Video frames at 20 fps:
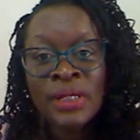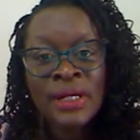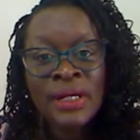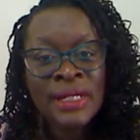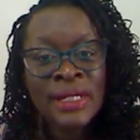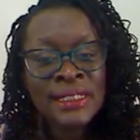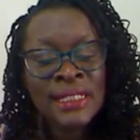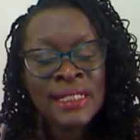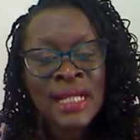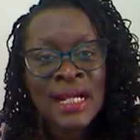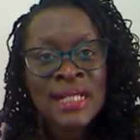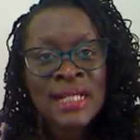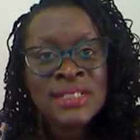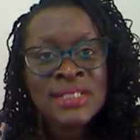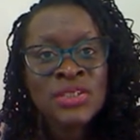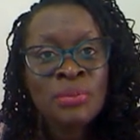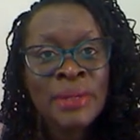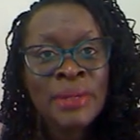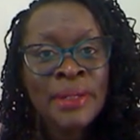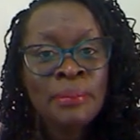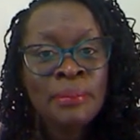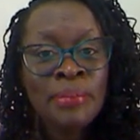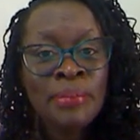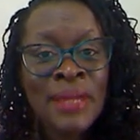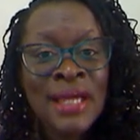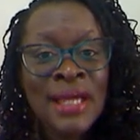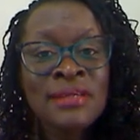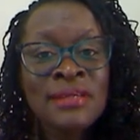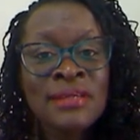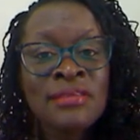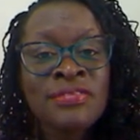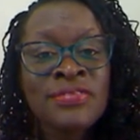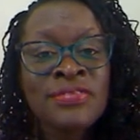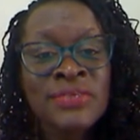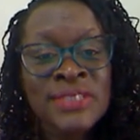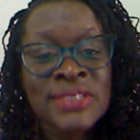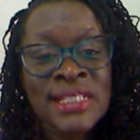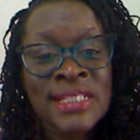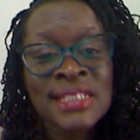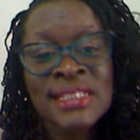Creating a customized plan
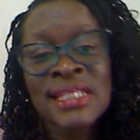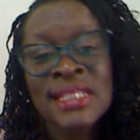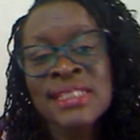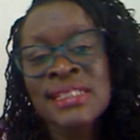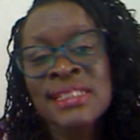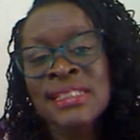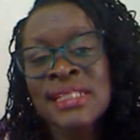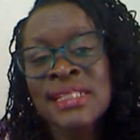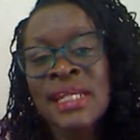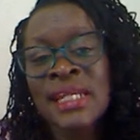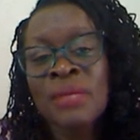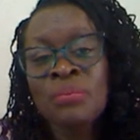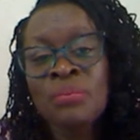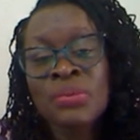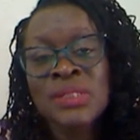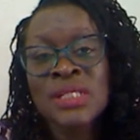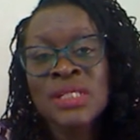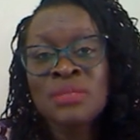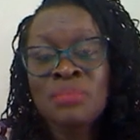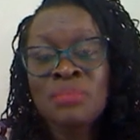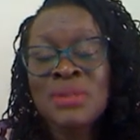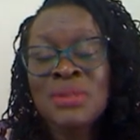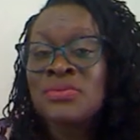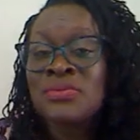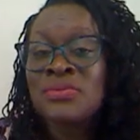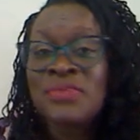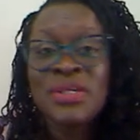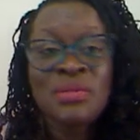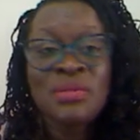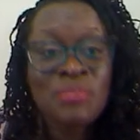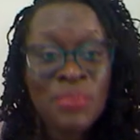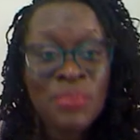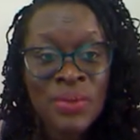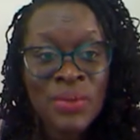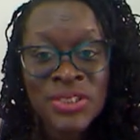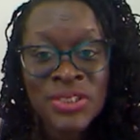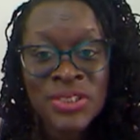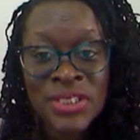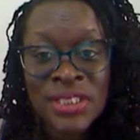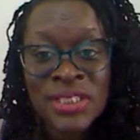for success is an important part of any
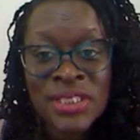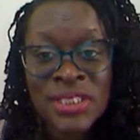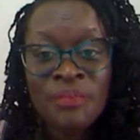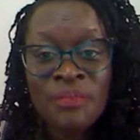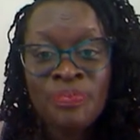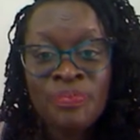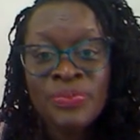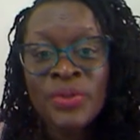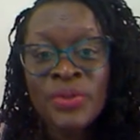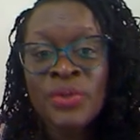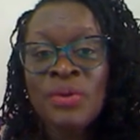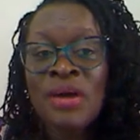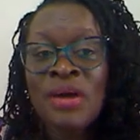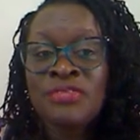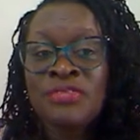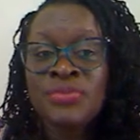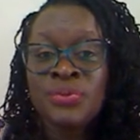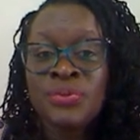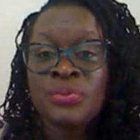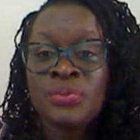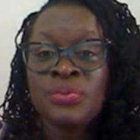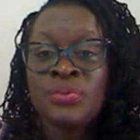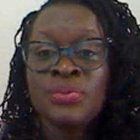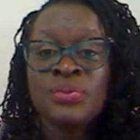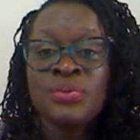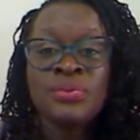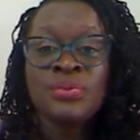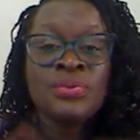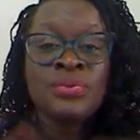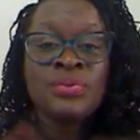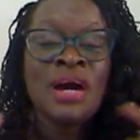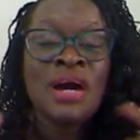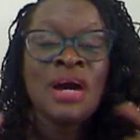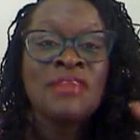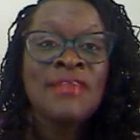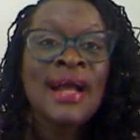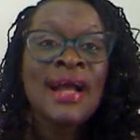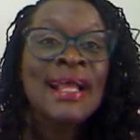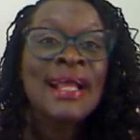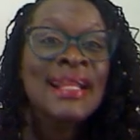project. You have to
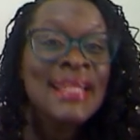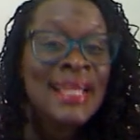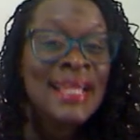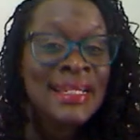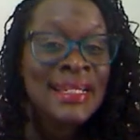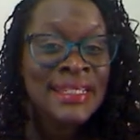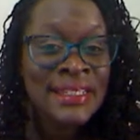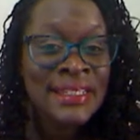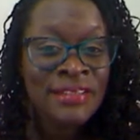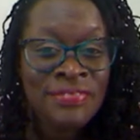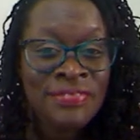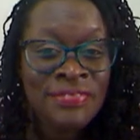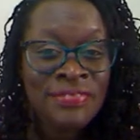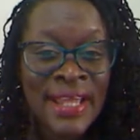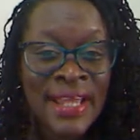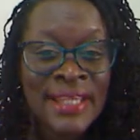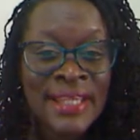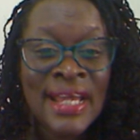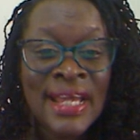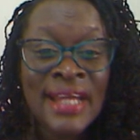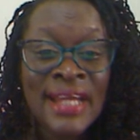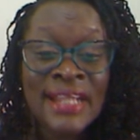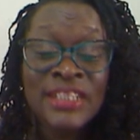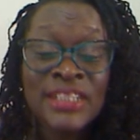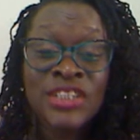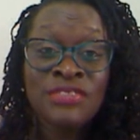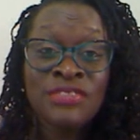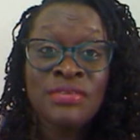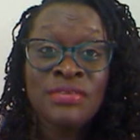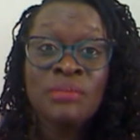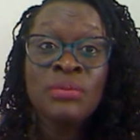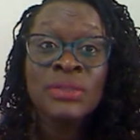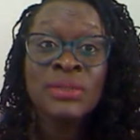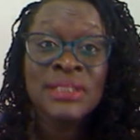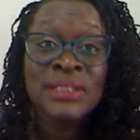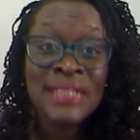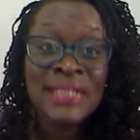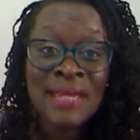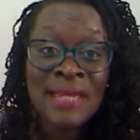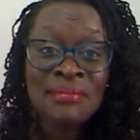have a clearly defined and achievable
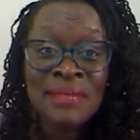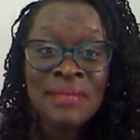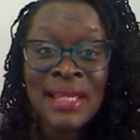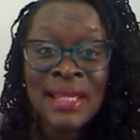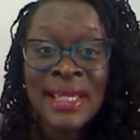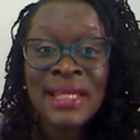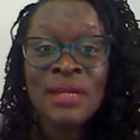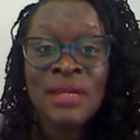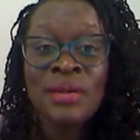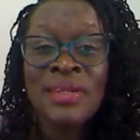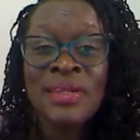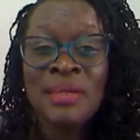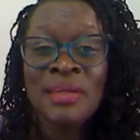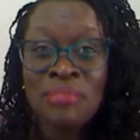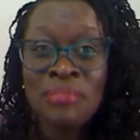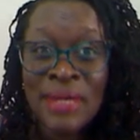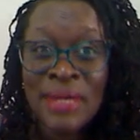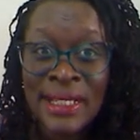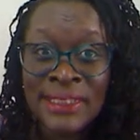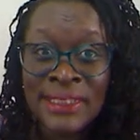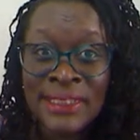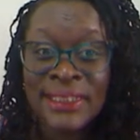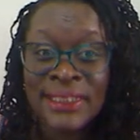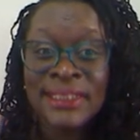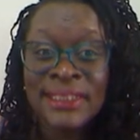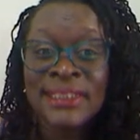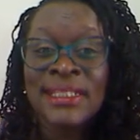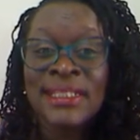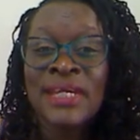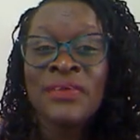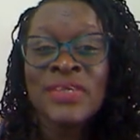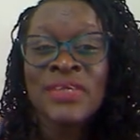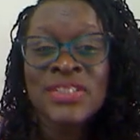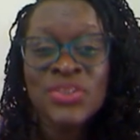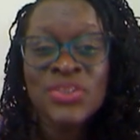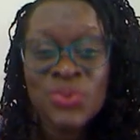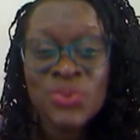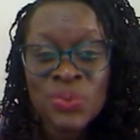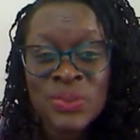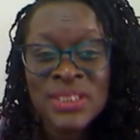timeline, the budget, the
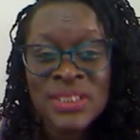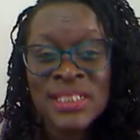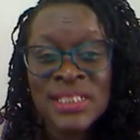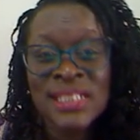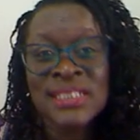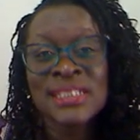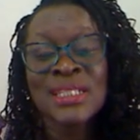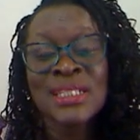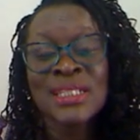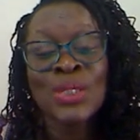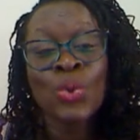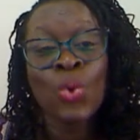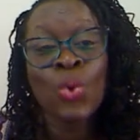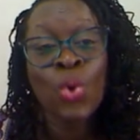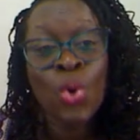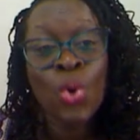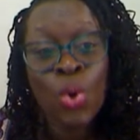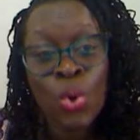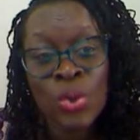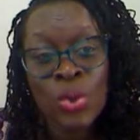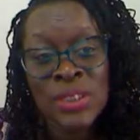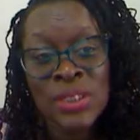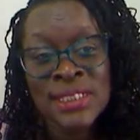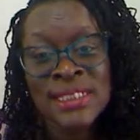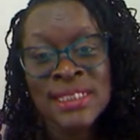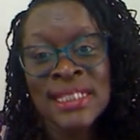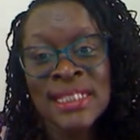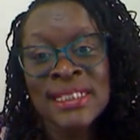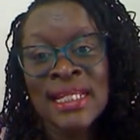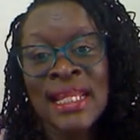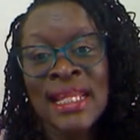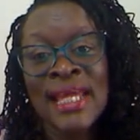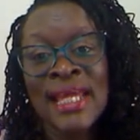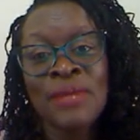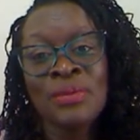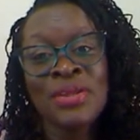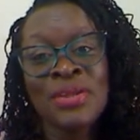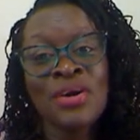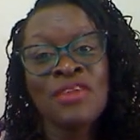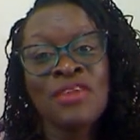resources, the goals that align
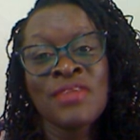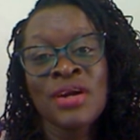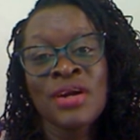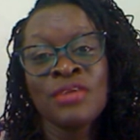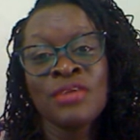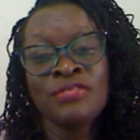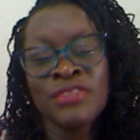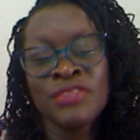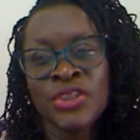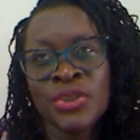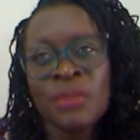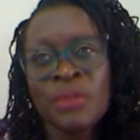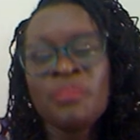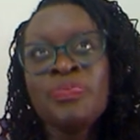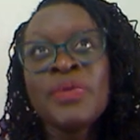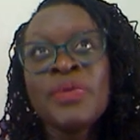with the overall vision.